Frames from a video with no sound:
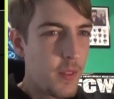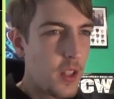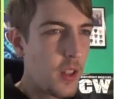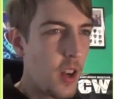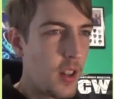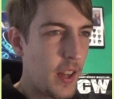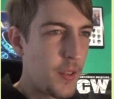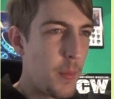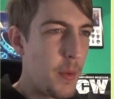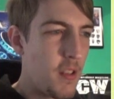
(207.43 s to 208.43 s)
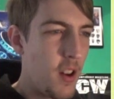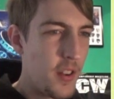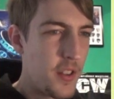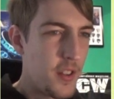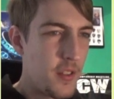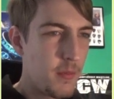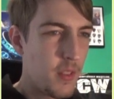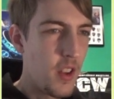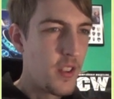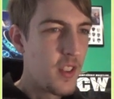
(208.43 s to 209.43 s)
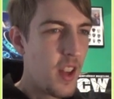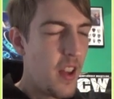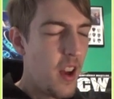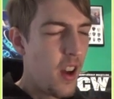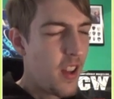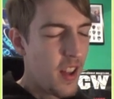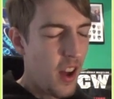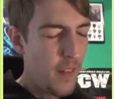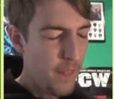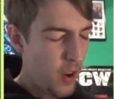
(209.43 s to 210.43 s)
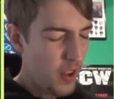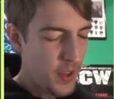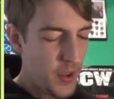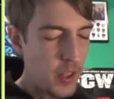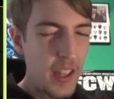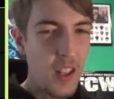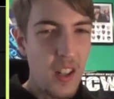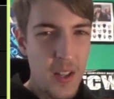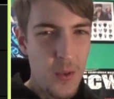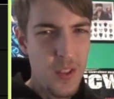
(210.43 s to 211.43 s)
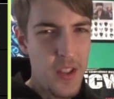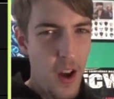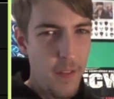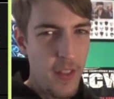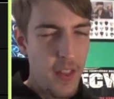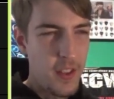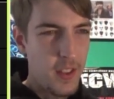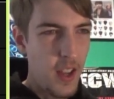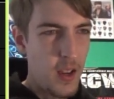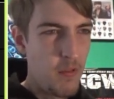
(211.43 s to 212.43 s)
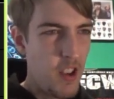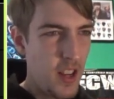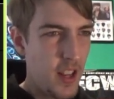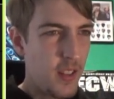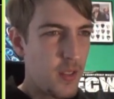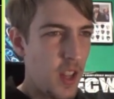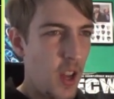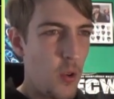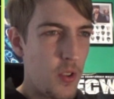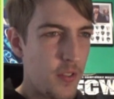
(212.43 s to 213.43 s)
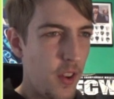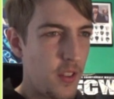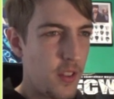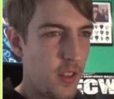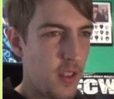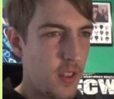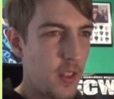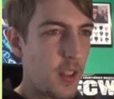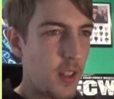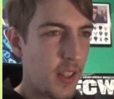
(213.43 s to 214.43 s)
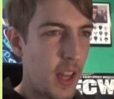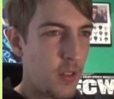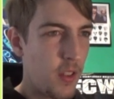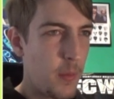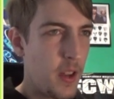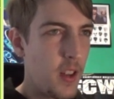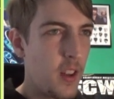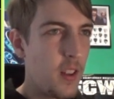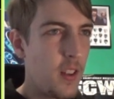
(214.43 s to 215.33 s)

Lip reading: Good Gargantua barrage, because I feel like you don't get Gargantuas enough in this game, really, so it's fun to encounter them here.